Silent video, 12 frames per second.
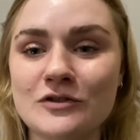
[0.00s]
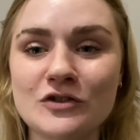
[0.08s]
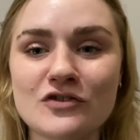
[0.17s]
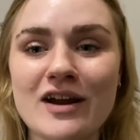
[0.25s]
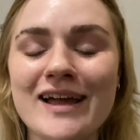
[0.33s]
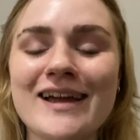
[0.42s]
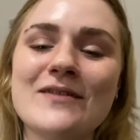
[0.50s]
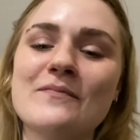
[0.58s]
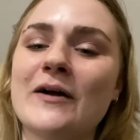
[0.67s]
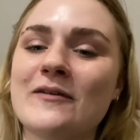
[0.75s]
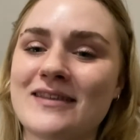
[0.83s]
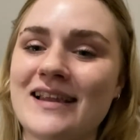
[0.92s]
train
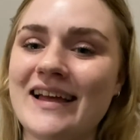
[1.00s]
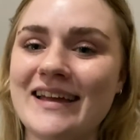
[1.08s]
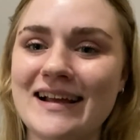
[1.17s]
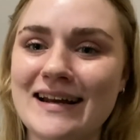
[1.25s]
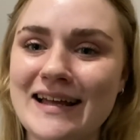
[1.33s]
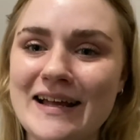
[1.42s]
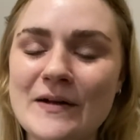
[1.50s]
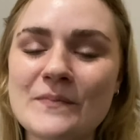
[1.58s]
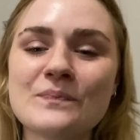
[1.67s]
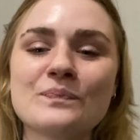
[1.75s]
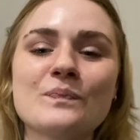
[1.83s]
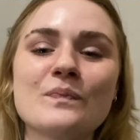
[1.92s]
most likely.
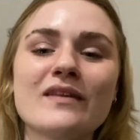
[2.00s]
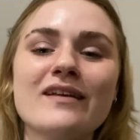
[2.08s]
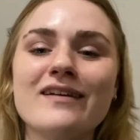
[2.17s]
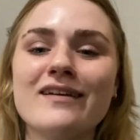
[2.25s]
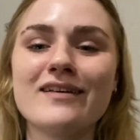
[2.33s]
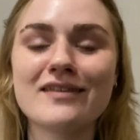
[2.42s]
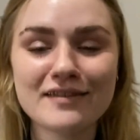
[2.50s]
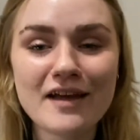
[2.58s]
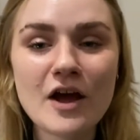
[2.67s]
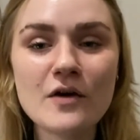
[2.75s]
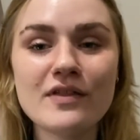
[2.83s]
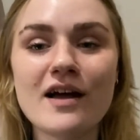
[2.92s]

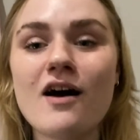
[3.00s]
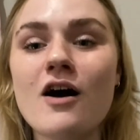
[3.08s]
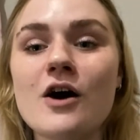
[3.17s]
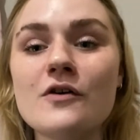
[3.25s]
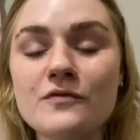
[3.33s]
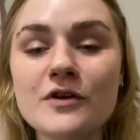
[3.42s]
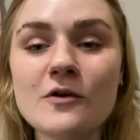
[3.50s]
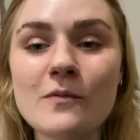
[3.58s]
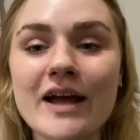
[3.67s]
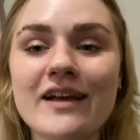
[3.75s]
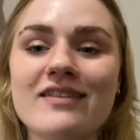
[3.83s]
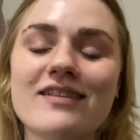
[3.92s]
So there are a few
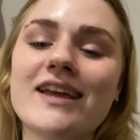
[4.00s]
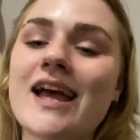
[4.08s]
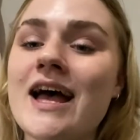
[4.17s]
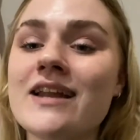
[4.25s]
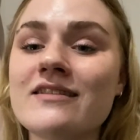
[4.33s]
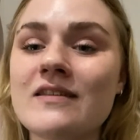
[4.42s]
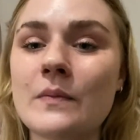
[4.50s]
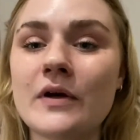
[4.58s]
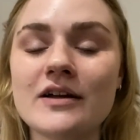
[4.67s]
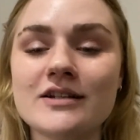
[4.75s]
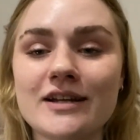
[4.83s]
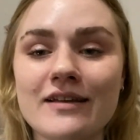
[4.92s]
ways again to
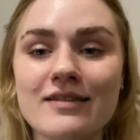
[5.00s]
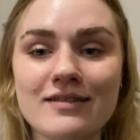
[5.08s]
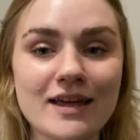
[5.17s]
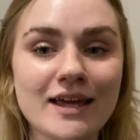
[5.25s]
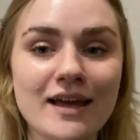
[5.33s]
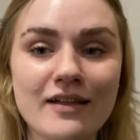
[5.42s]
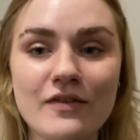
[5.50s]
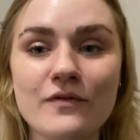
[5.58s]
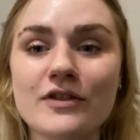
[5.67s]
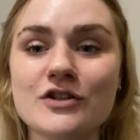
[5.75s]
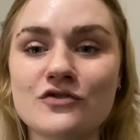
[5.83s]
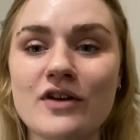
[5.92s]
purchase tickets for
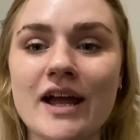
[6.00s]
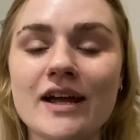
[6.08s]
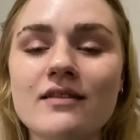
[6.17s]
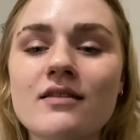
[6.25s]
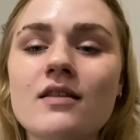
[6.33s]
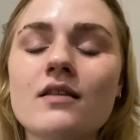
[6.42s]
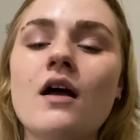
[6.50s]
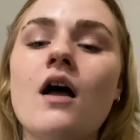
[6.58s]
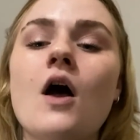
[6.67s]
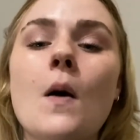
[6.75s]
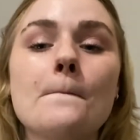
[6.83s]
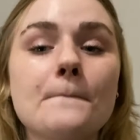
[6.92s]
the trains,
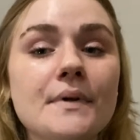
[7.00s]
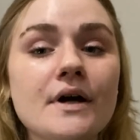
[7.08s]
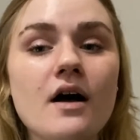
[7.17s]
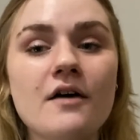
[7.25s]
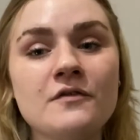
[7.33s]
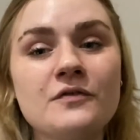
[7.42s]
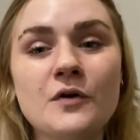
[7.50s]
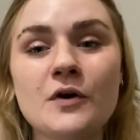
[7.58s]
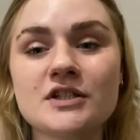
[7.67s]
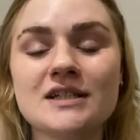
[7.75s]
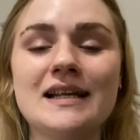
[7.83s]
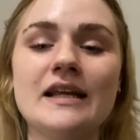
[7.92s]
but
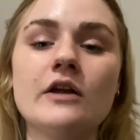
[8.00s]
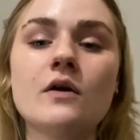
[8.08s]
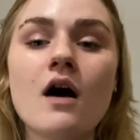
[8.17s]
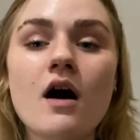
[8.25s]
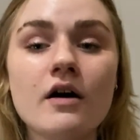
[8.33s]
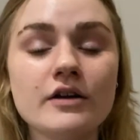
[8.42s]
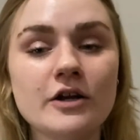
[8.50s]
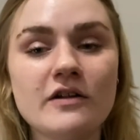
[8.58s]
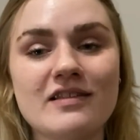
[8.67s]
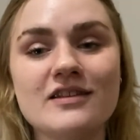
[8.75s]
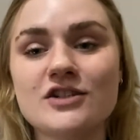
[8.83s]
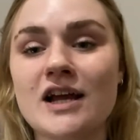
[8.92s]
unfortunately you can't use
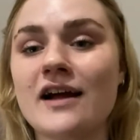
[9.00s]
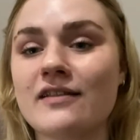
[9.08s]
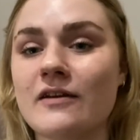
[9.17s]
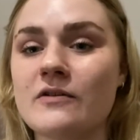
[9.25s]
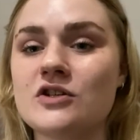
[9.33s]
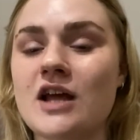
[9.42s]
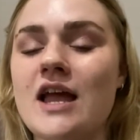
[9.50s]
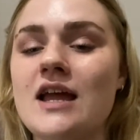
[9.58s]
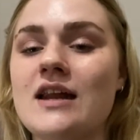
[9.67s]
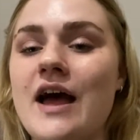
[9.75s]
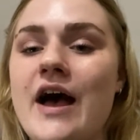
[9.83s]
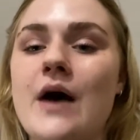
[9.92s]
the Jack-O-Jade
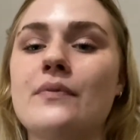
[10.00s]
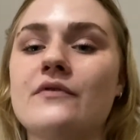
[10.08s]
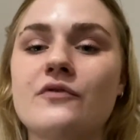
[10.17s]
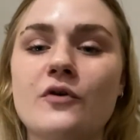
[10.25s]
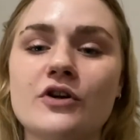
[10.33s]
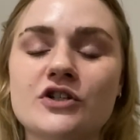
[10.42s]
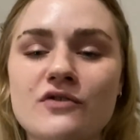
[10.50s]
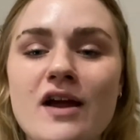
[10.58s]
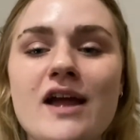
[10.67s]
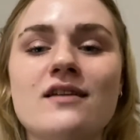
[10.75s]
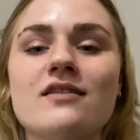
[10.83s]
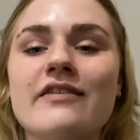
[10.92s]
app for
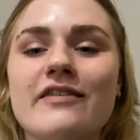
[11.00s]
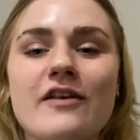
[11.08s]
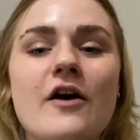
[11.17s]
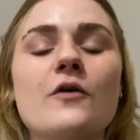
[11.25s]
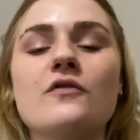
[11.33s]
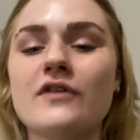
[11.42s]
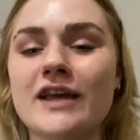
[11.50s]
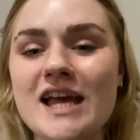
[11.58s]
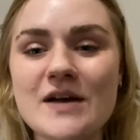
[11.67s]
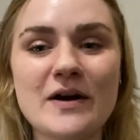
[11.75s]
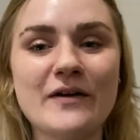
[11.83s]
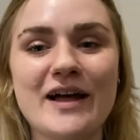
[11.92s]
trains, so forget
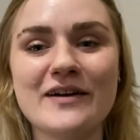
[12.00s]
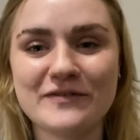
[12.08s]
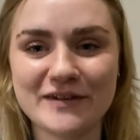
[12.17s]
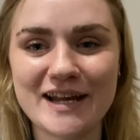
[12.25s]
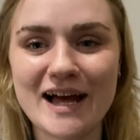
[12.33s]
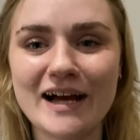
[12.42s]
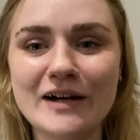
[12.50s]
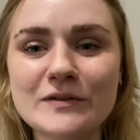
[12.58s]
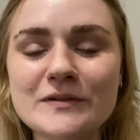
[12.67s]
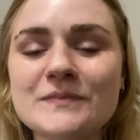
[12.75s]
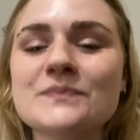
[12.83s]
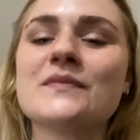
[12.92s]
about that for now.